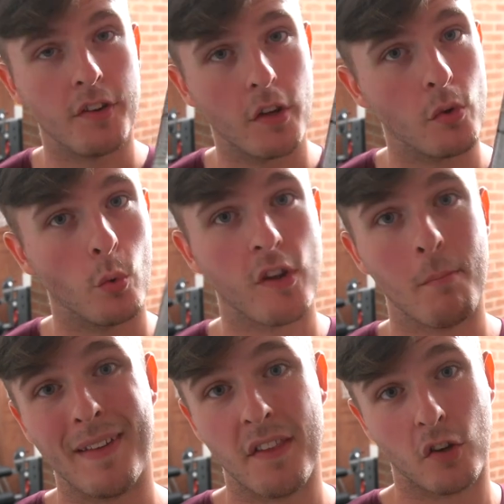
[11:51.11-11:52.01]
It does also
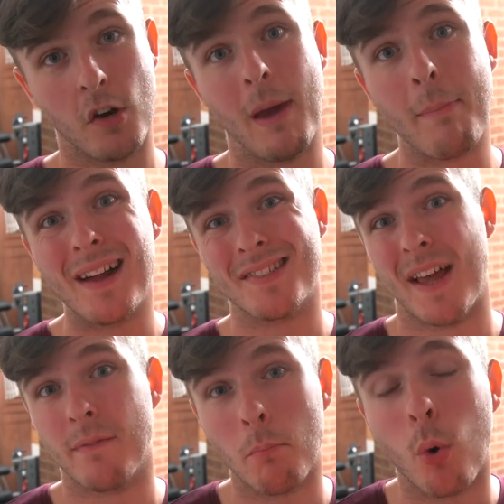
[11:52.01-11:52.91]
mean there's gonna be about
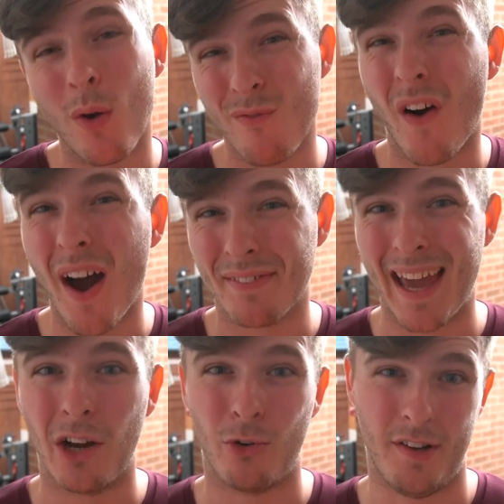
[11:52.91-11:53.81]
7.5
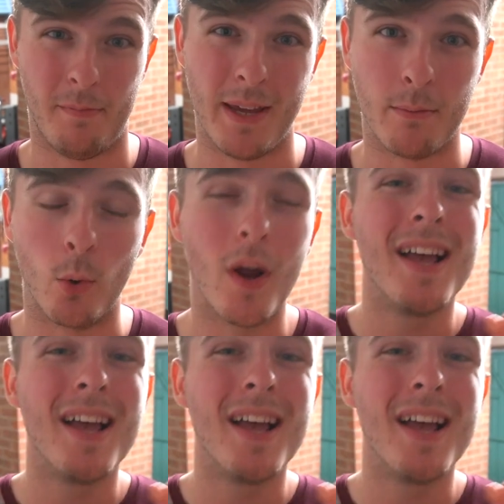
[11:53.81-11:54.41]
calories, people.